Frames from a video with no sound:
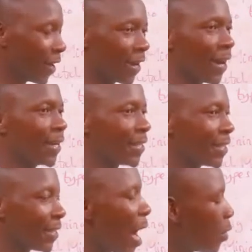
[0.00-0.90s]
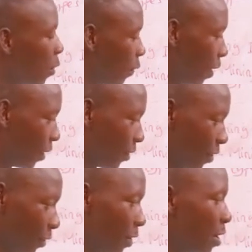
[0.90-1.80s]
the cutting down of the
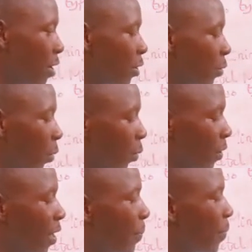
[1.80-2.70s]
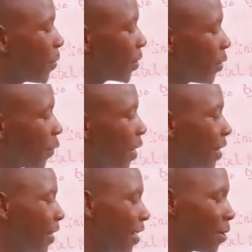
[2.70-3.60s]
trees. So the process of
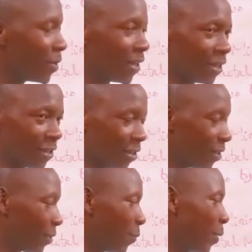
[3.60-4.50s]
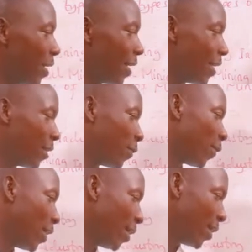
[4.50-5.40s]
cutting down the trees will lead to
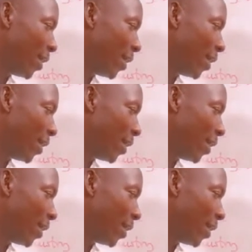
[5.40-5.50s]
the